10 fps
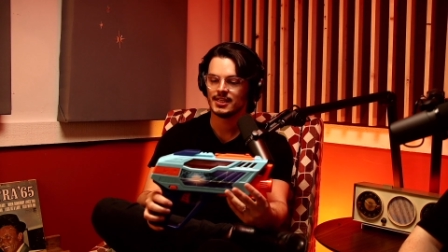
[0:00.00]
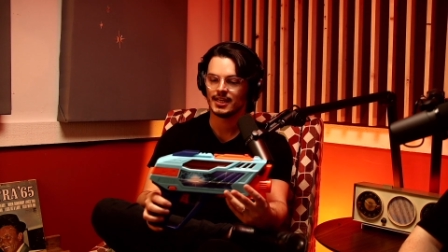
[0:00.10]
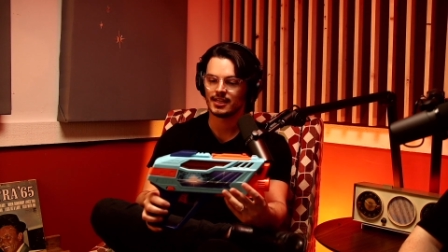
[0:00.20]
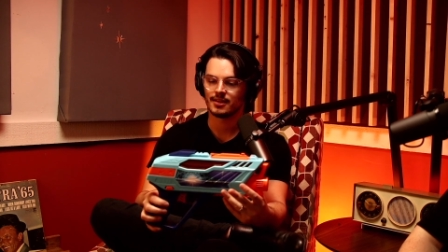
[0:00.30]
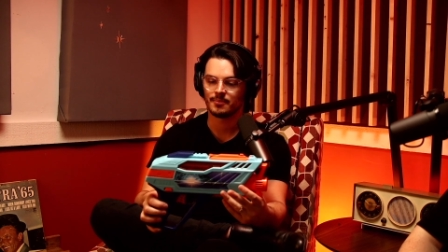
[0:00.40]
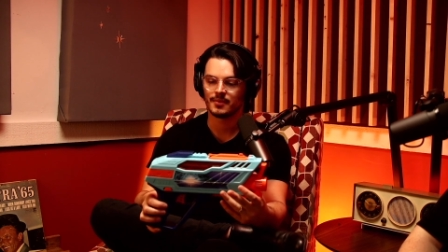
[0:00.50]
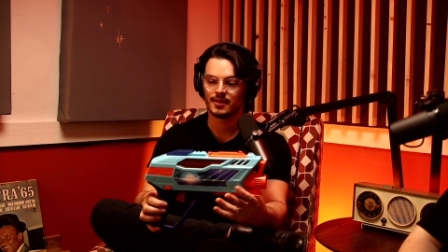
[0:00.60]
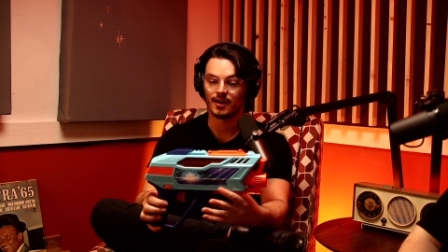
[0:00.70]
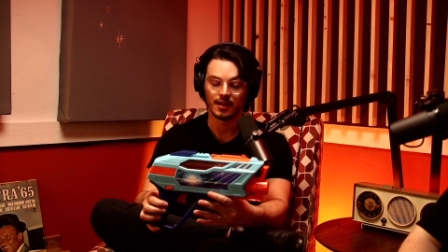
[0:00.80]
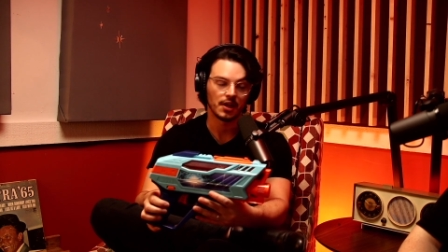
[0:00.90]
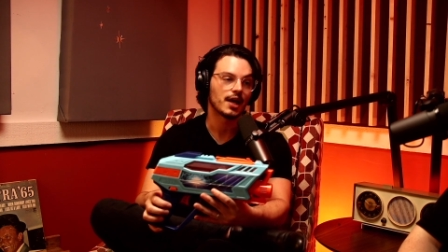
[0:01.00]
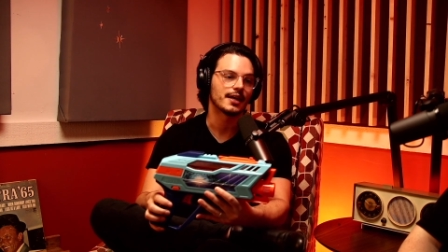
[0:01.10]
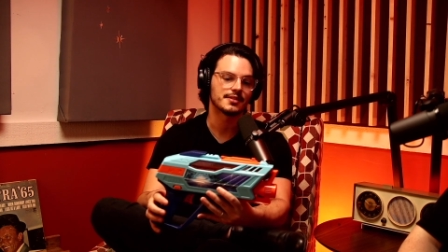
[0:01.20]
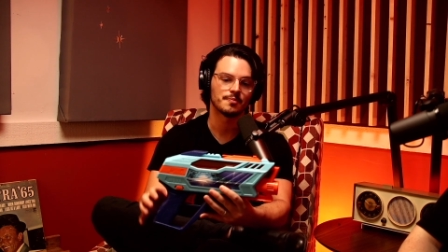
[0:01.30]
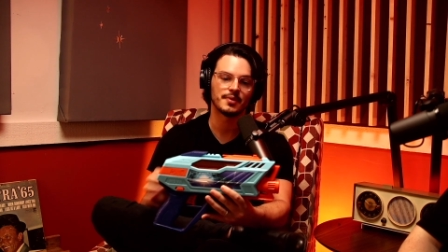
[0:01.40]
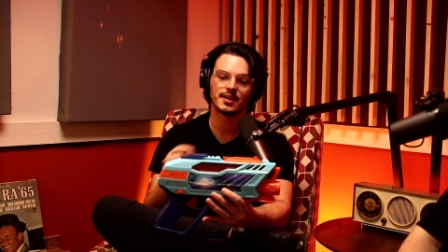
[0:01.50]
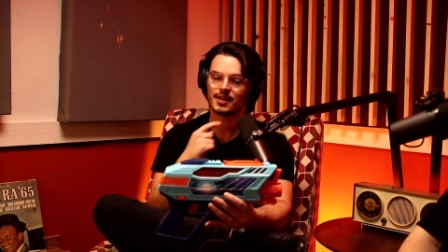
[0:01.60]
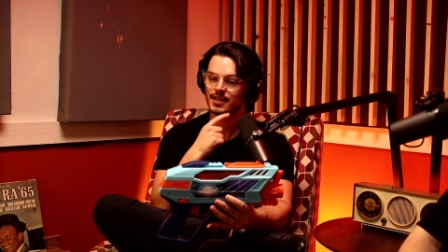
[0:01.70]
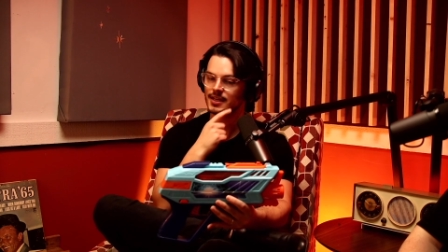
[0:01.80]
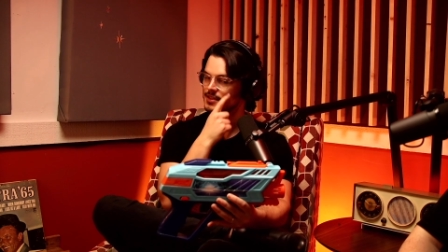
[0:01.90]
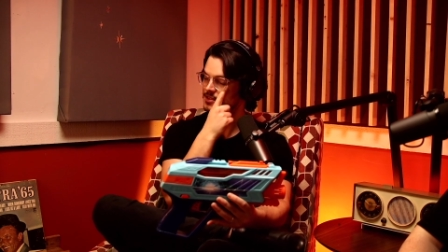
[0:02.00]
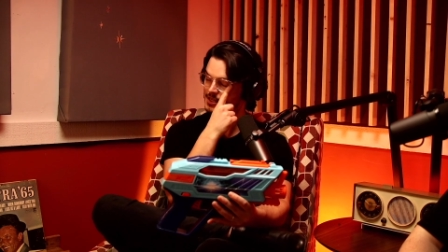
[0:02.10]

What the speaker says: a lot because